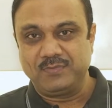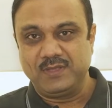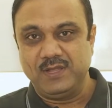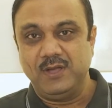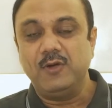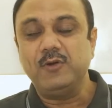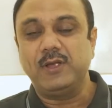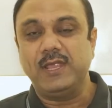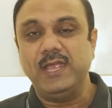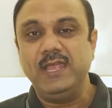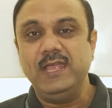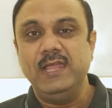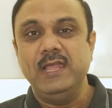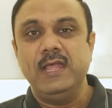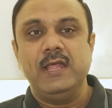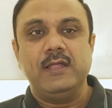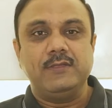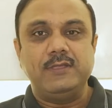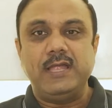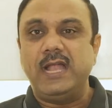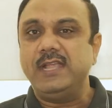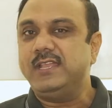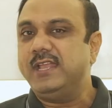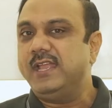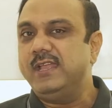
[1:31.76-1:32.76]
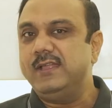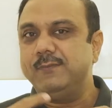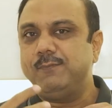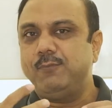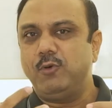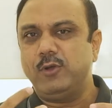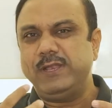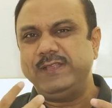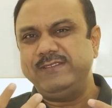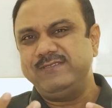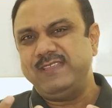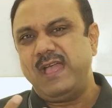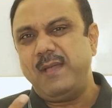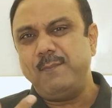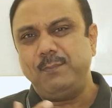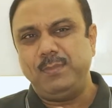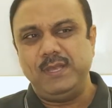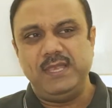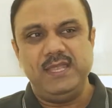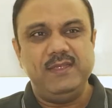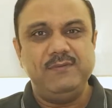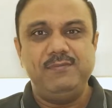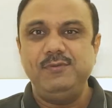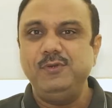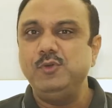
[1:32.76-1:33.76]
Okay, that for example,
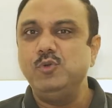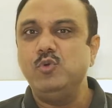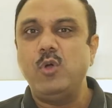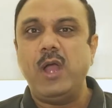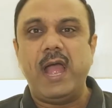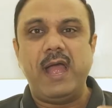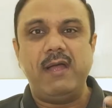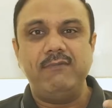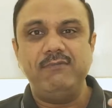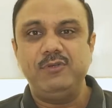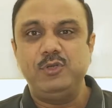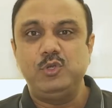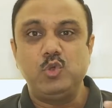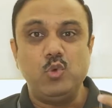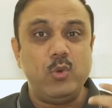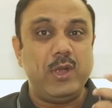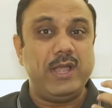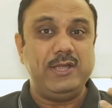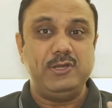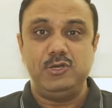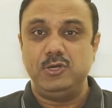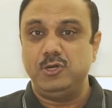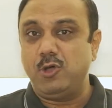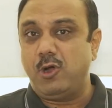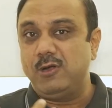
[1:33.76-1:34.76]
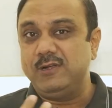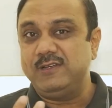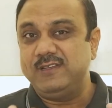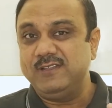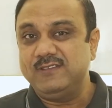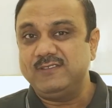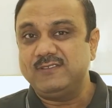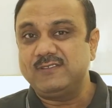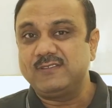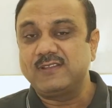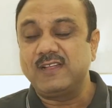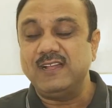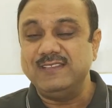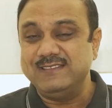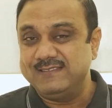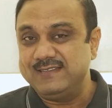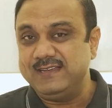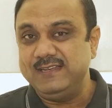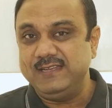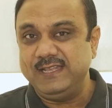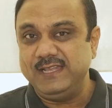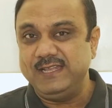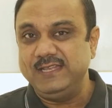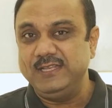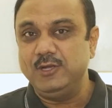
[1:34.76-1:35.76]
if you have two endodontists
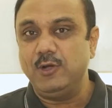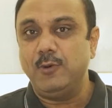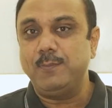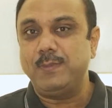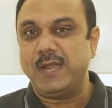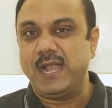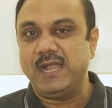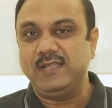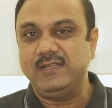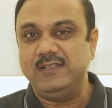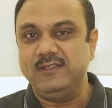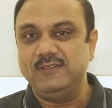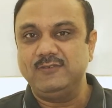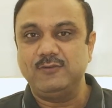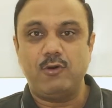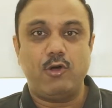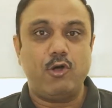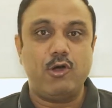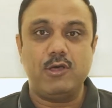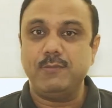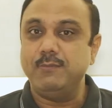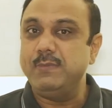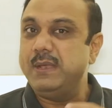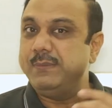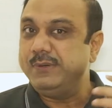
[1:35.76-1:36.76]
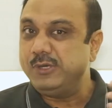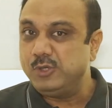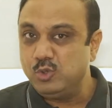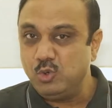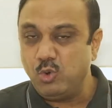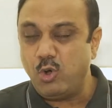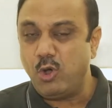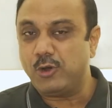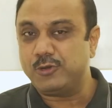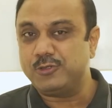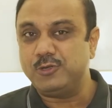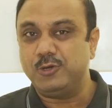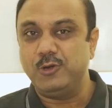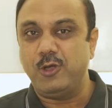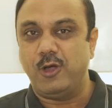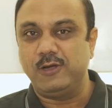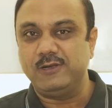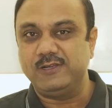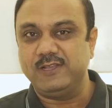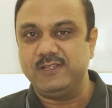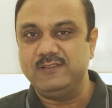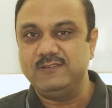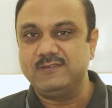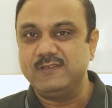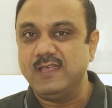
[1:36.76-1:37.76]
consulting your practice or maybe two
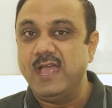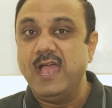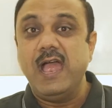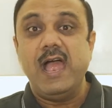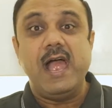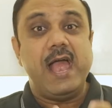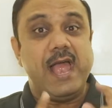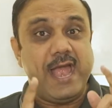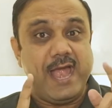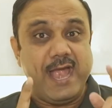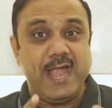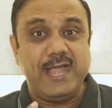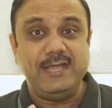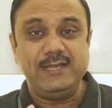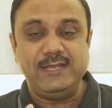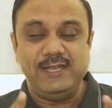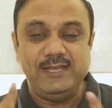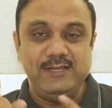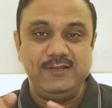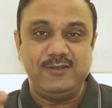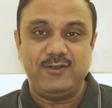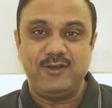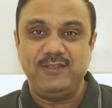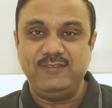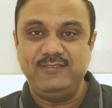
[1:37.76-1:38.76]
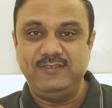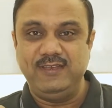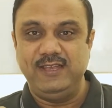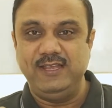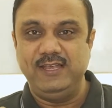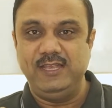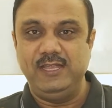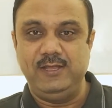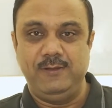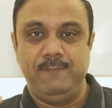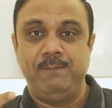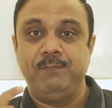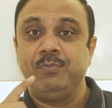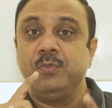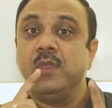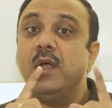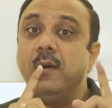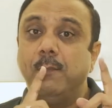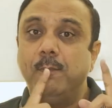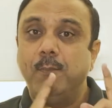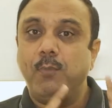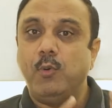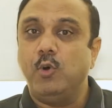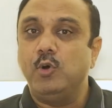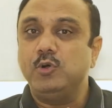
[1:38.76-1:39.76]
orthodontists, and interestingly,
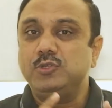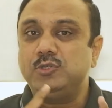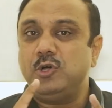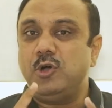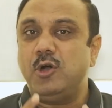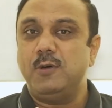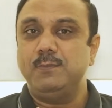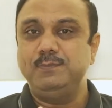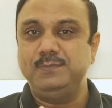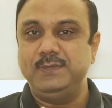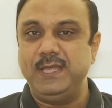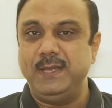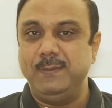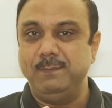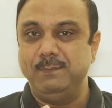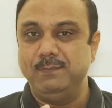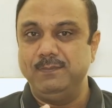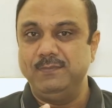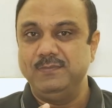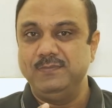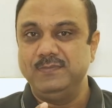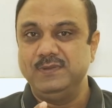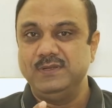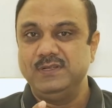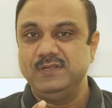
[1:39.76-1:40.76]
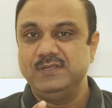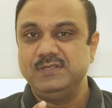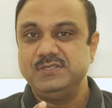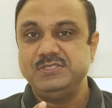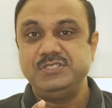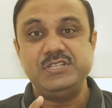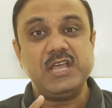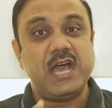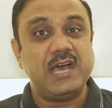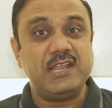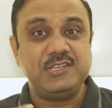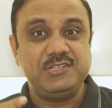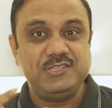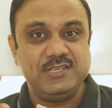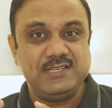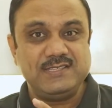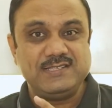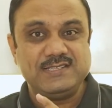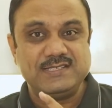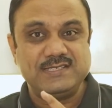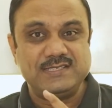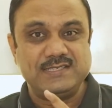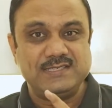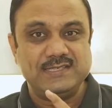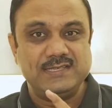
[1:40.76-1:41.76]
both of them
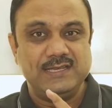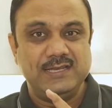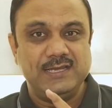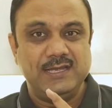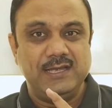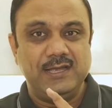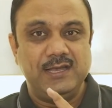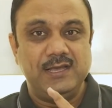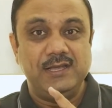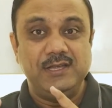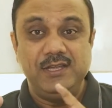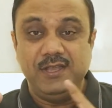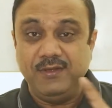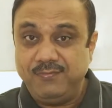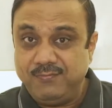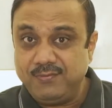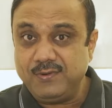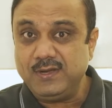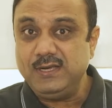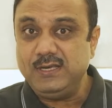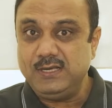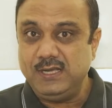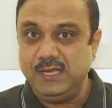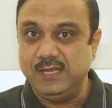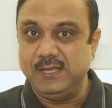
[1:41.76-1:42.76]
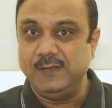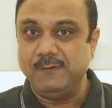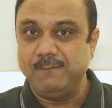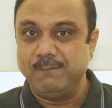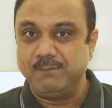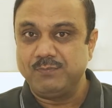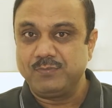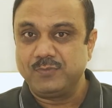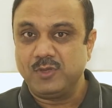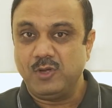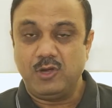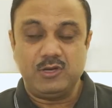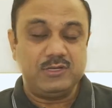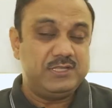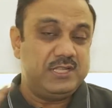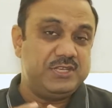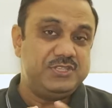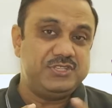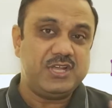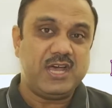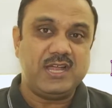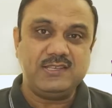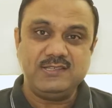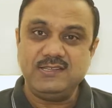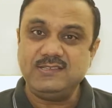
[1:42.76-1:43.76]
charges differently or their
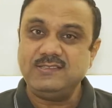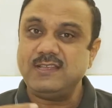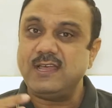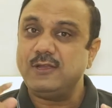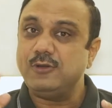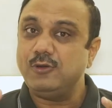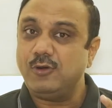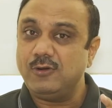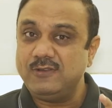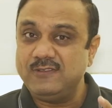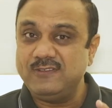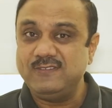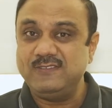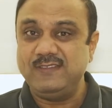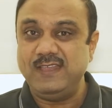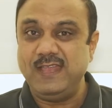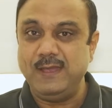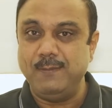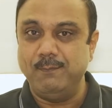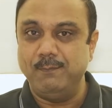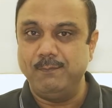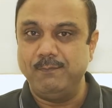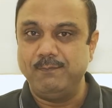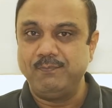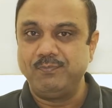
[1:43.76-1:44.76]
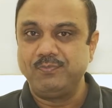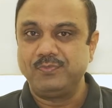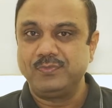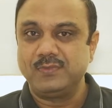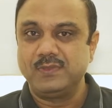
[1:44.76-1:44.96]
charges are not same.